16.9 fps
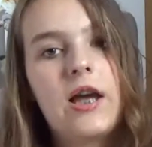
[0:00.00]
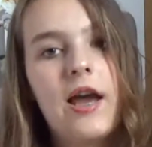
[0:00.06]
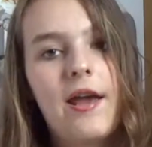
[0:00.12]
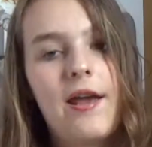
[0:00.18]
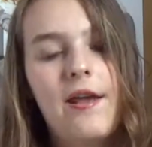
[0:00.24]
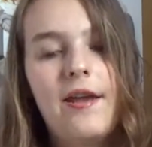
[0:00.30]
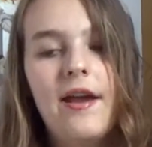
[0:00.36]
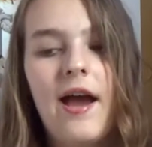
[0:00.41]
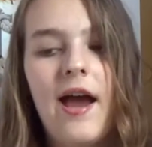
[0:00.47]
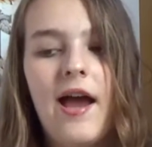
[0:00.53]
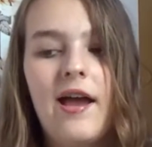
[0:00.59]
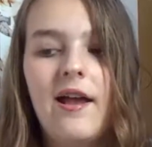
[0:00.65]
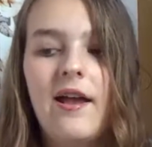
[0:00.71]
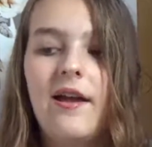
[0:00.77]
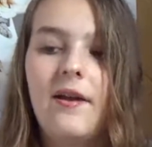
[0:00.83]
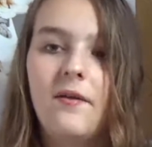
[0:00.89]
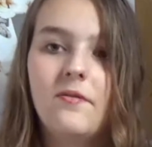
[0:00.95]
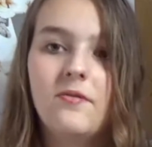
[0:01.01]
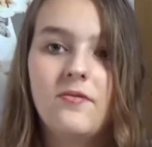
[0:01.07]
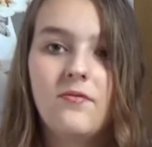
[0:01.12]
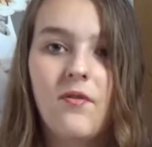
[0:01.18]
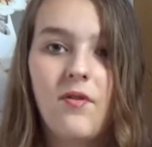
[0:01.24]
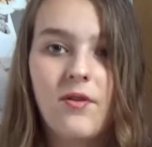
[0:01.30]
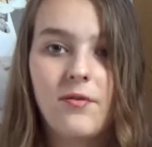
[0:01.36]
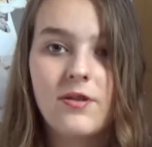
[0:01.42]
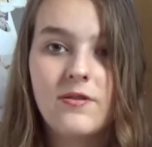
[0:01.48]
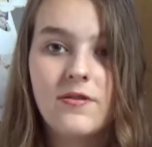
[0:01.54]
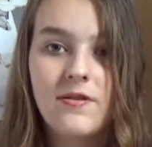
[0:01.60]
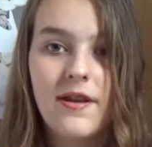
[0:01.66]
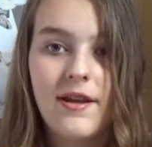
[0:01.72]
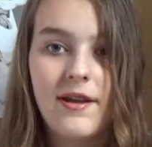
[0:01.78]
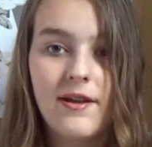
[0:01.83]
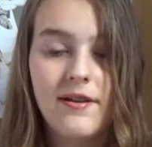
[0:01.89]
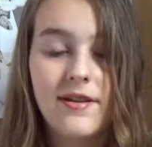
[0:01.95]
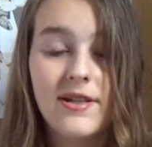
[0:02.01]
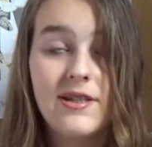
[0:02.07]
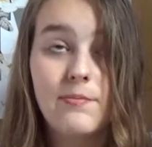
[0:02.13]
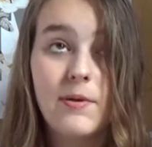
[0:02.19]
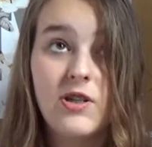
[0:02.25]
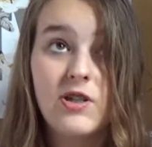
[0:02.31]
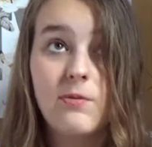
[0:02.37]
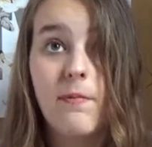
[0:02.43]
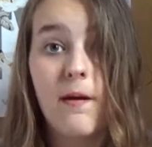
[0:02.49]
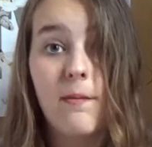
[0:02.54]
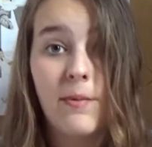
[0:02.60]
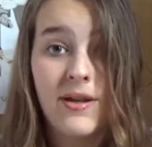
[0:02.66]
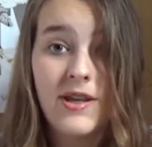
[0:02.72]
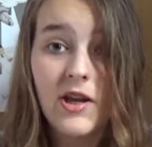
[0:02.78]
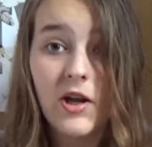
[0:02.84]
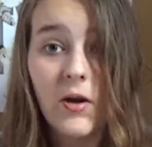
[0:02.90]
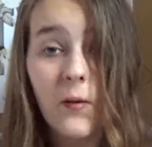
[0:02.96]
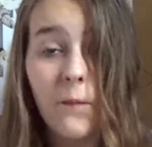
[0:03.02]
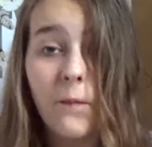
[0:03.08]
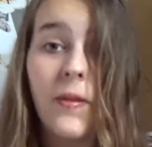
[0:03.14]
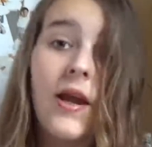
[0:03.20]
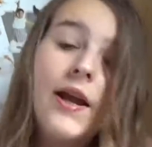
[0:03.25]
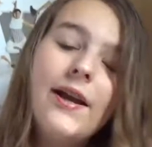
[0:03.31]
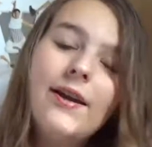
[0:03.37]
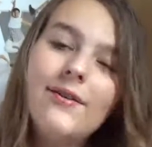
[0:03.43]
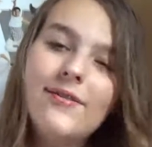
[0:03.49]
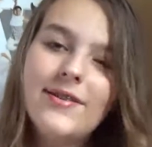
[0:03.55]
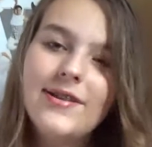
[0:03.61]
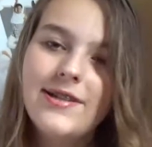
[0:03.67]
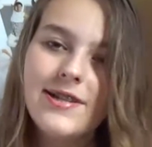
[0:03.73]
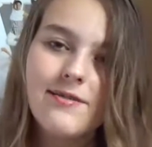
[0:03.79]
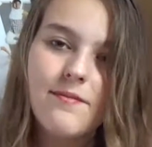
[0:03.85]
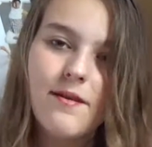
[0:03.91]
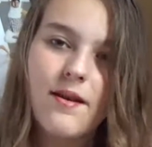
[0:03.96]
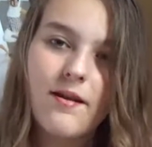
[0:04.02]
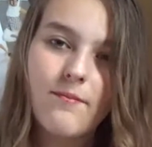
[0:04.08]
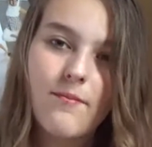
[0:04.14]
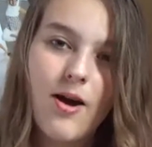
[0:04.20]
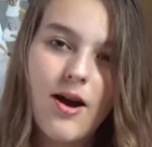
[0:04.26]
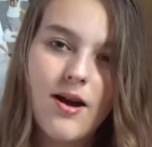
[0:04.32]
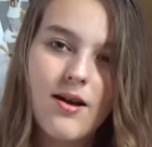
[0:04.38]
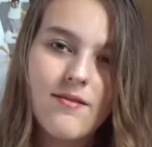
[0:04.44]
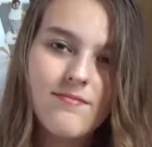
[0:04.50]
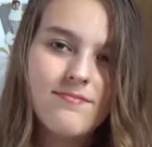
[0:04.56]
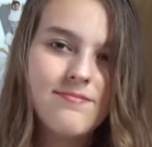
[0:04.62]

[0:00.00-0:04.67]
I wrote a speech about my hero, which is my mom.